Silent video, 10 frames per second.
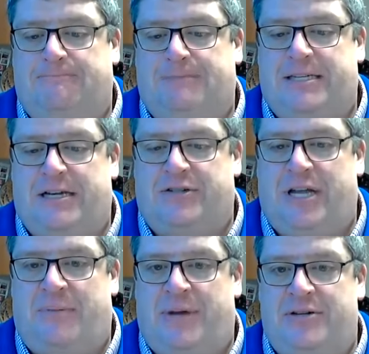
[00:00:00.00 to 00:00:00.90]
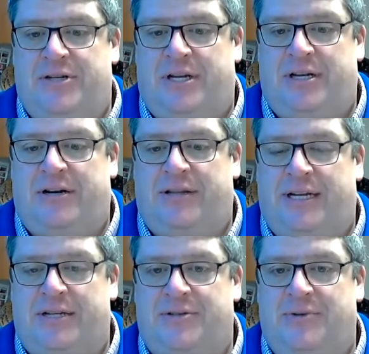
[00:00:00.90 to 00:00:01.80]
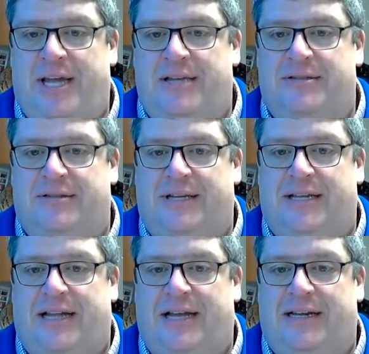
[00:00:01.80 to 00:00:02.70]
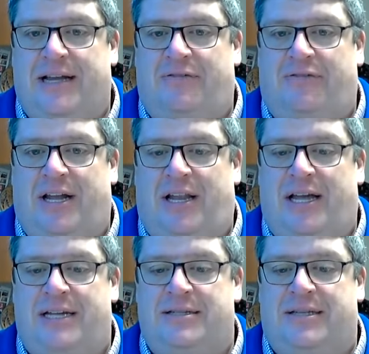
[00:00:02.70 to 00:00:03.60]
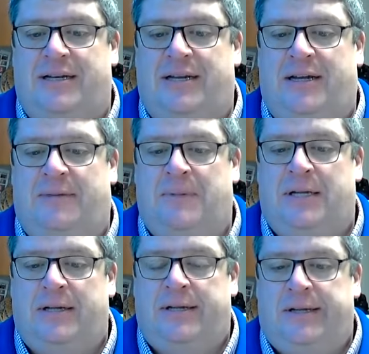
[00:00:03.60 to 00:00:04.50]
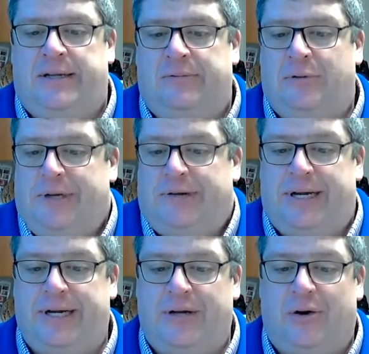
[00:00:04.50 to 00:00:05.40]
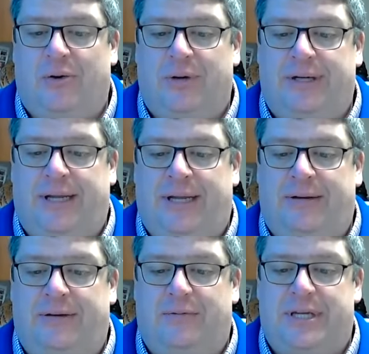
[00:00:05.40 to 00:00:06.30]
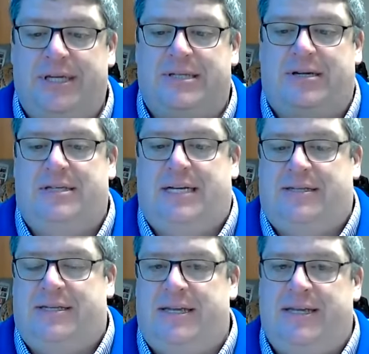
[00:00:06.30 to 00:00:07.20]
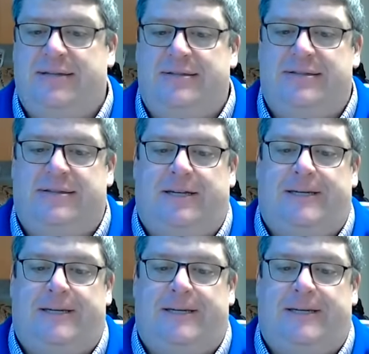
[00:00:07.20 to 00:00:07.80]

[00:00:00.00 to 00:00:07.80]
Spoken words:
That's actually on my agenda here the next 2 days to get that kind of finalized, and we'll be ready to go, and we can start testing kids.